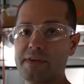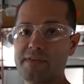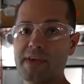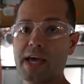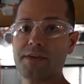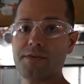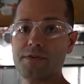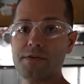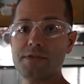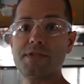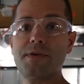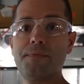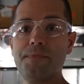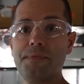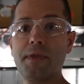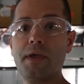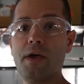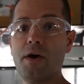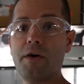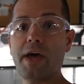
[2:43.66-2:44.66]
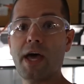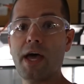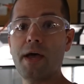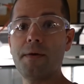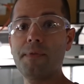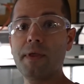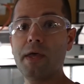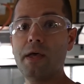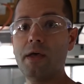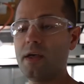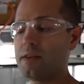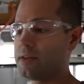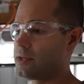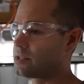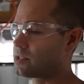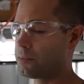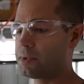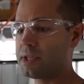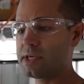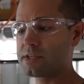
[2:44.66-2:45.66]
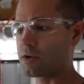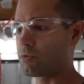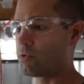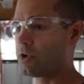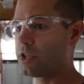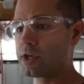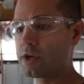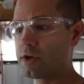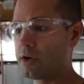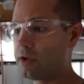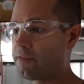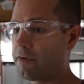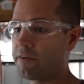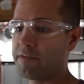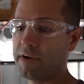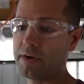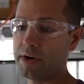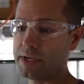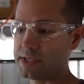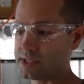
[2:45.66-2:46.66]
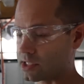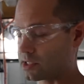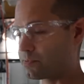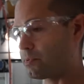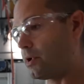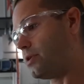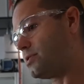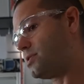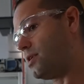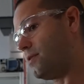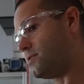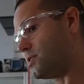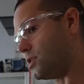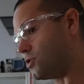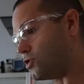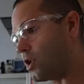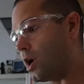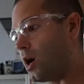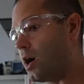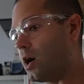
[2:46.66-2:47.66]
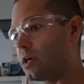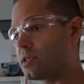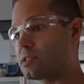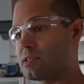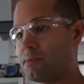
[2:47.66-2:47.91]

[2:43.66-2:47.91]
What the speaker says: detectors, okay? Some of these are really good for various explosives and drugs.